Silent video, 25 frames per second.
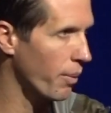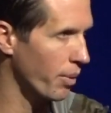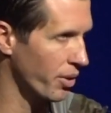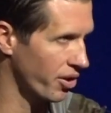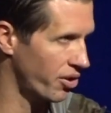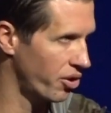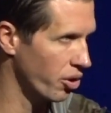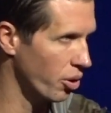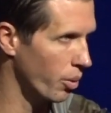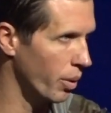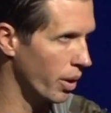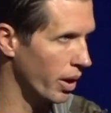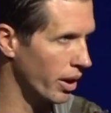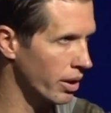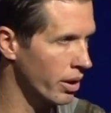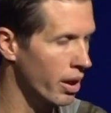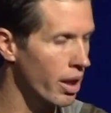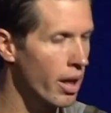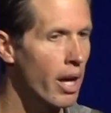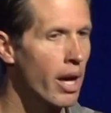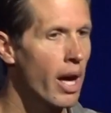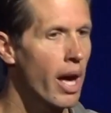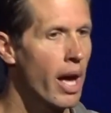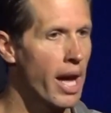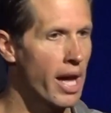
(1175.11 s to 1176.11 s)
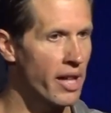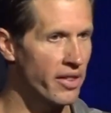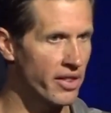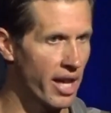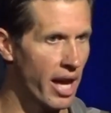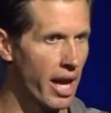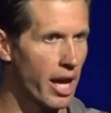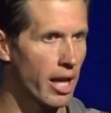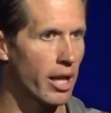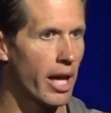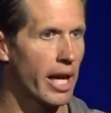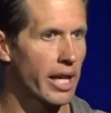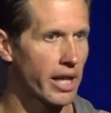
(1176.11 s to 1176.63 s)
was doing, and
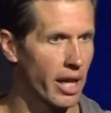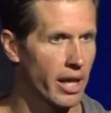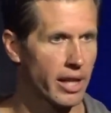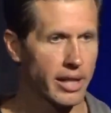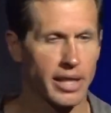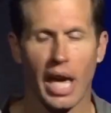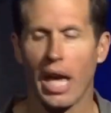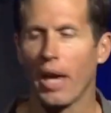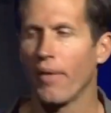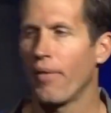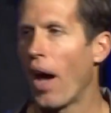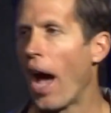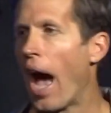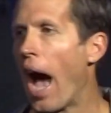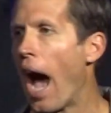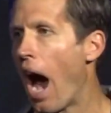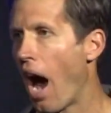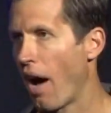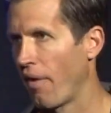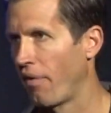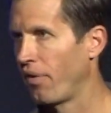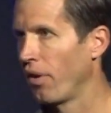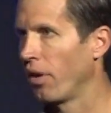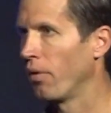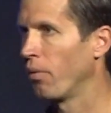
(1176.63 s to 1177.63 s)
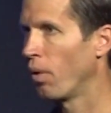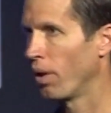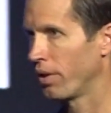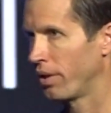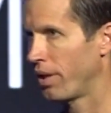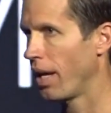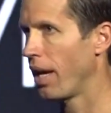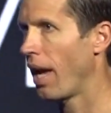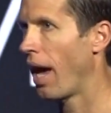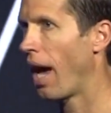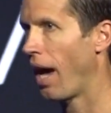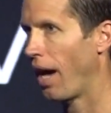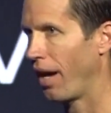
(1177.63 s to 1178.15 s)
they like gave half of what
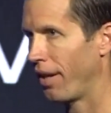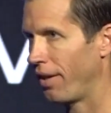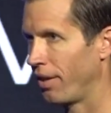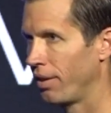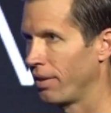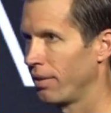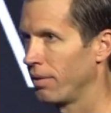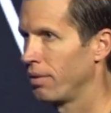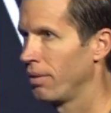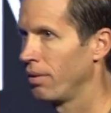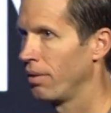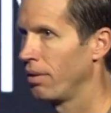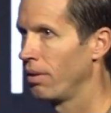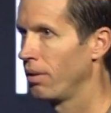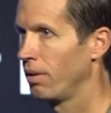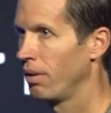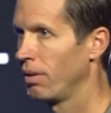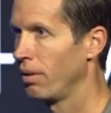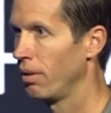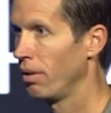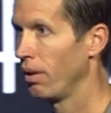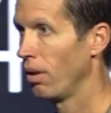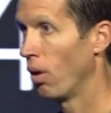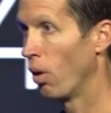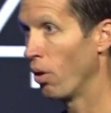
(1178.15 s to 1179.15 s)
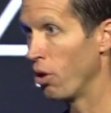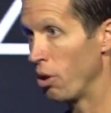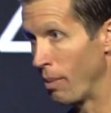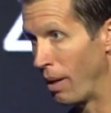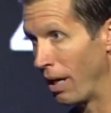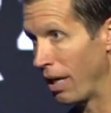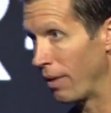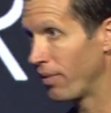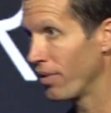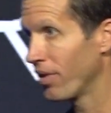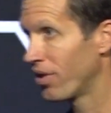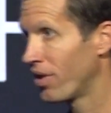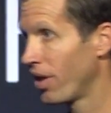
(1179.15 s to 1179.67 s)
they had. Or you
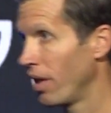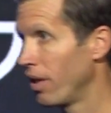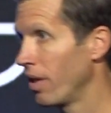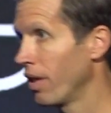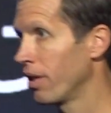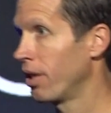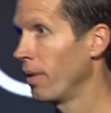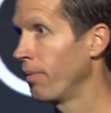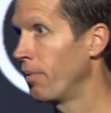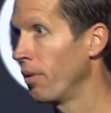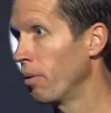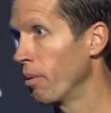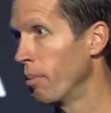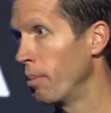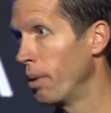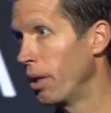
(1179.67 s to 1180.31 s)
might even say this if you were